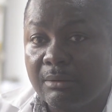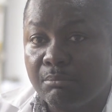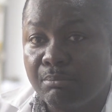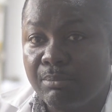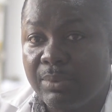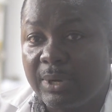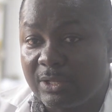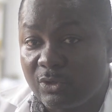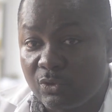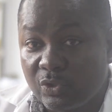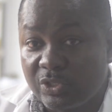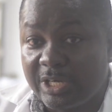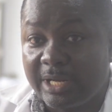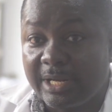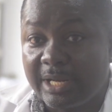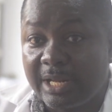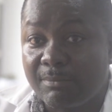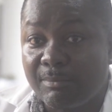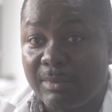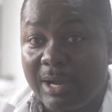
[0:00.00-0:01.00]

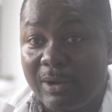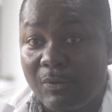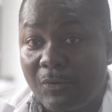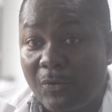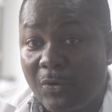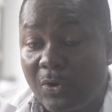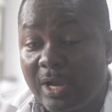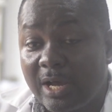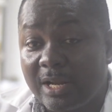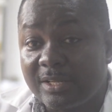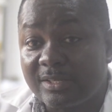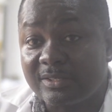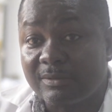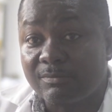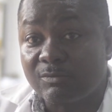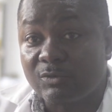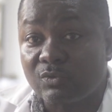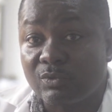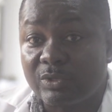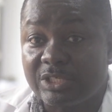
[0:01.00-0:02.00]
pathogenic
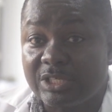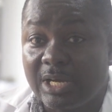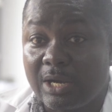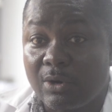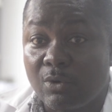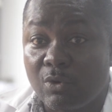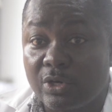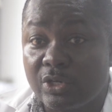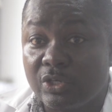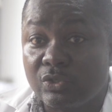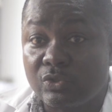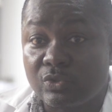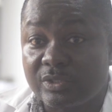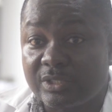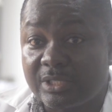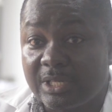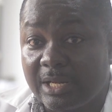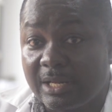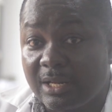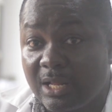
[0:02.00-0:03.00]
microorganisms, which according to
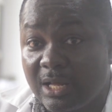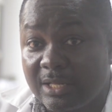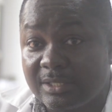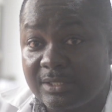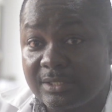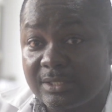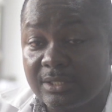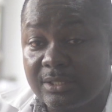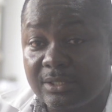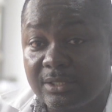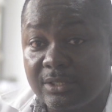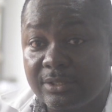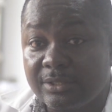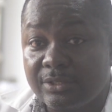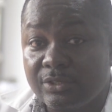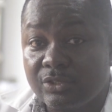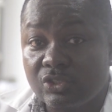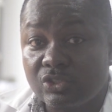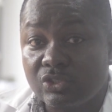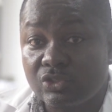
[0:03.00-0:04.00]
standards
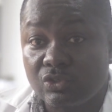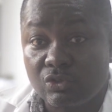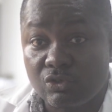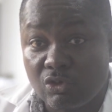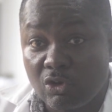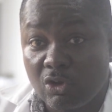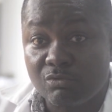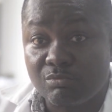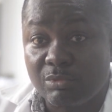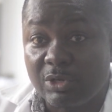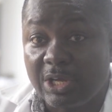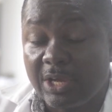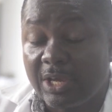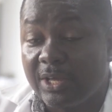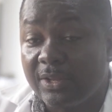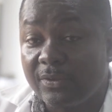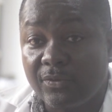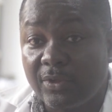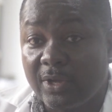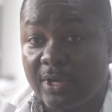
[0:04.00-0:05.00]
should not be
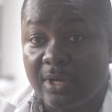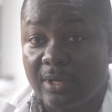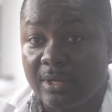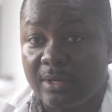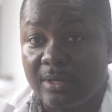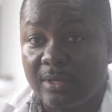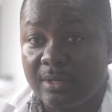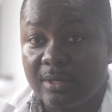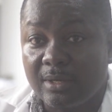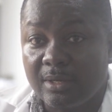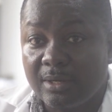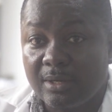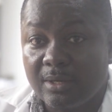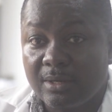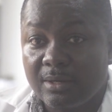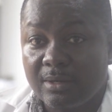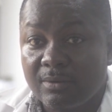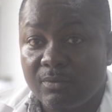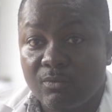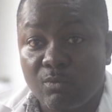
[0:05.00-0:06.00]
in there,
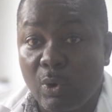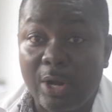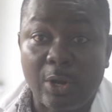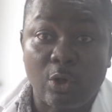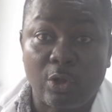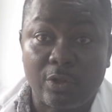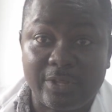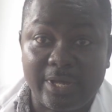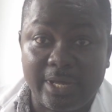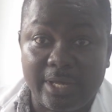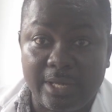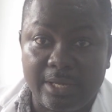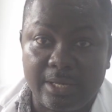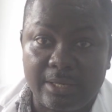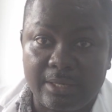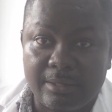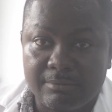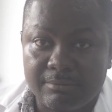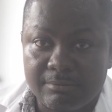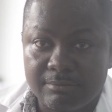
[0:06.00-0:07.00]
were not there.
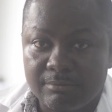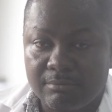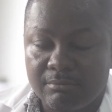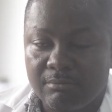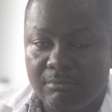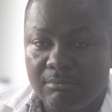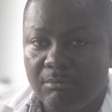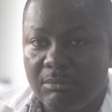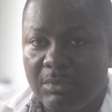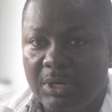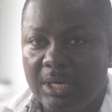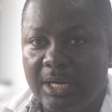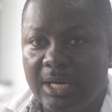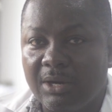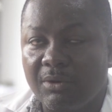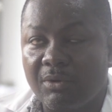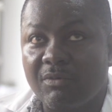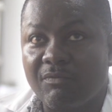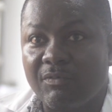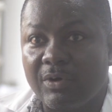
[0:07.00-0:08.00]

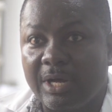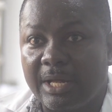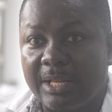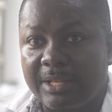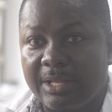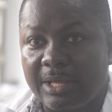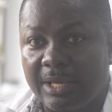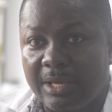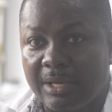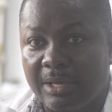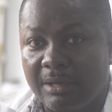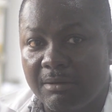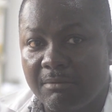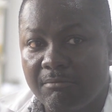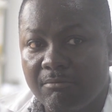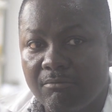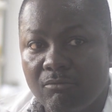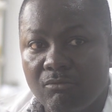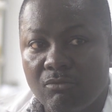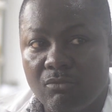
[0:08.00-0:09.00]
However, the
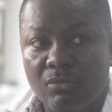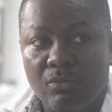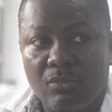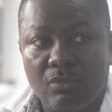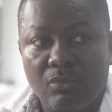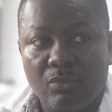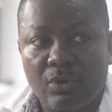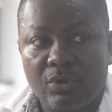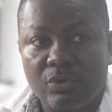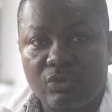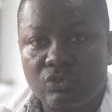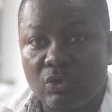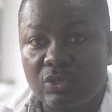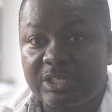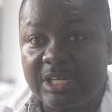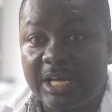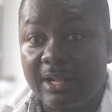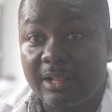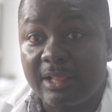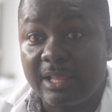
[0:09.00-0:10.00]

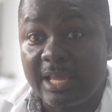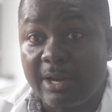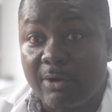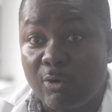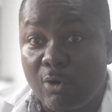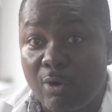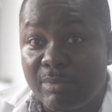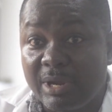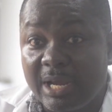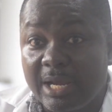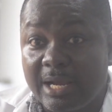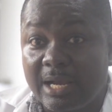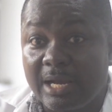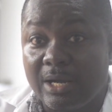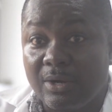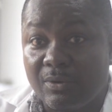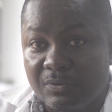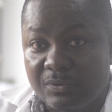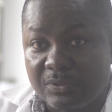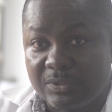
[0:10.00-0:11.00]
total aerobic
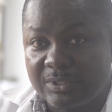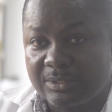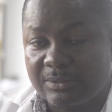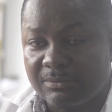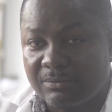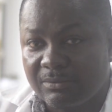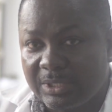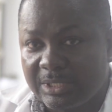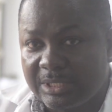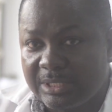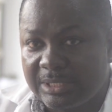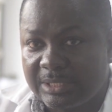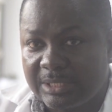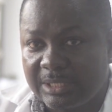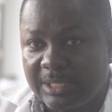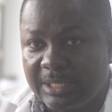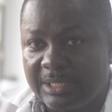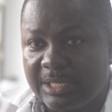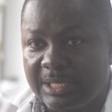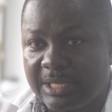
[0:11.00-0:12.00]
count, which
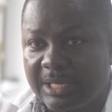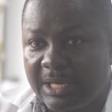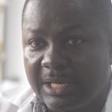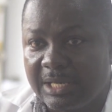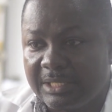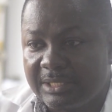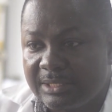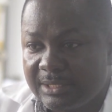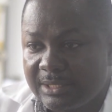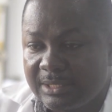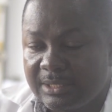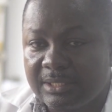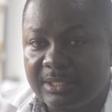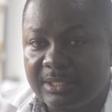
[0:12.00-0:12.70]
indicates